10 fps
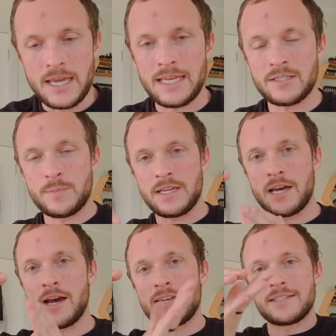it's
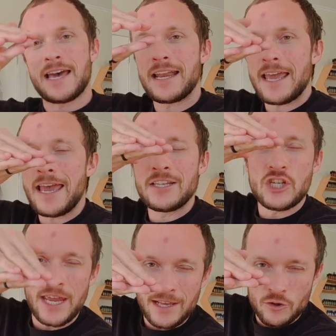because that
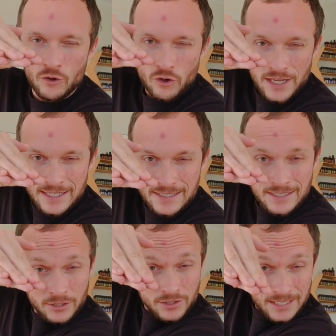edge angle is
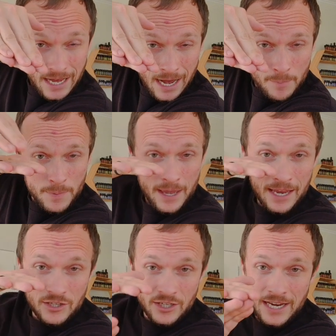tilted up
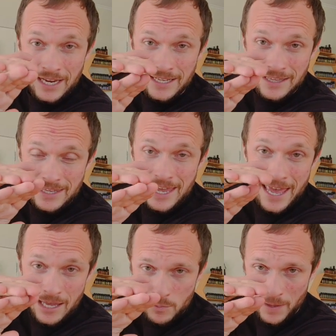and you're hitting the
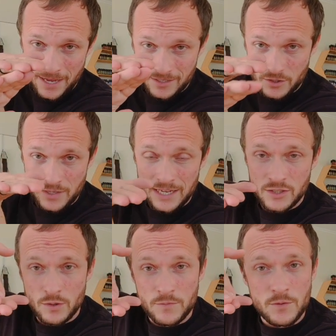apex, okay?
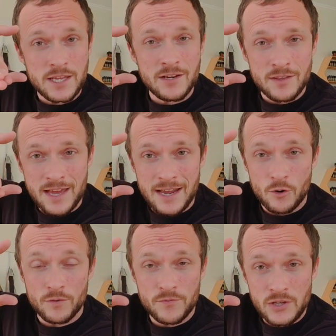So if you hear that
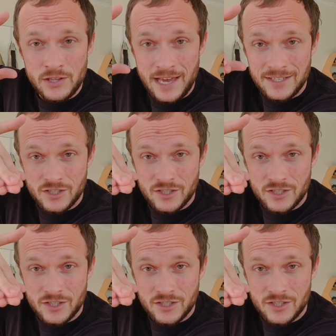or feel that